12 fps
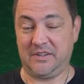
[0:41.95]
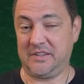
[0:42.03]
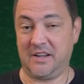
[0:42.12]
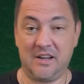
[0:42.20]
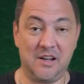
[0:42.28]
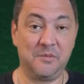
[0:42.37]
They
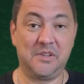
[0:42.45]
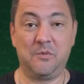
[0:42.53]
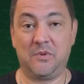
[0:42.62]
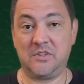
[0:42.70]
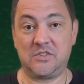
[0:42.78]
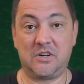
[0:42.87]
come, they
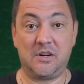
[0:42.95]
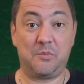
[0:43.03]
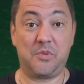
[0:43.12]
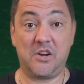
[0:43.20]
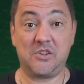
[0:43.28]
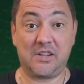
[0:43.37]
want to start a
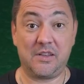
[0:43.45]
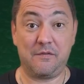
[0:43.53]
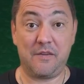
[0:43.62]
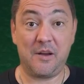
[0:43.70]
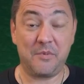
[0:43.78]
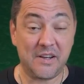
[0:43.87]
project in
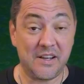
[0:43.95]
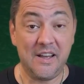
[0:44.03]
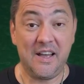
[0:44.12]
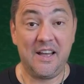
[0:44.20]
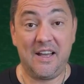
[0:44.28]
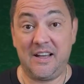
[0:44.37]
Fabric,
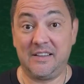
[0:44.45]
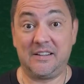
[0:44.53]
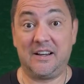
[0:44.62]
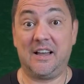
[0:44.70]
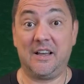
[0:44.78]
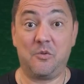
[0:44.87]
and
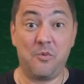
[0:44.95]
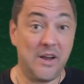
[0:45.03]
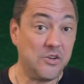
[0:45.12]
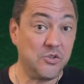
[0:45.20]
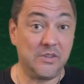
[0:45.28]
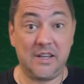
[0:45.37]
they're like, where
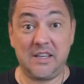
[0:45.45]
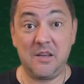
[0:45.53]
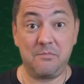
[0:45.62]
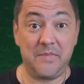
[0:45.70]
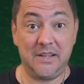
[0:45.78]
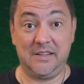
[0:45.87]
should I
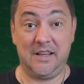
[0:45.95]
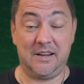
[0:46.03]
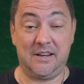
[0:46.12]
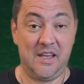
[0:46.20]
keep my data?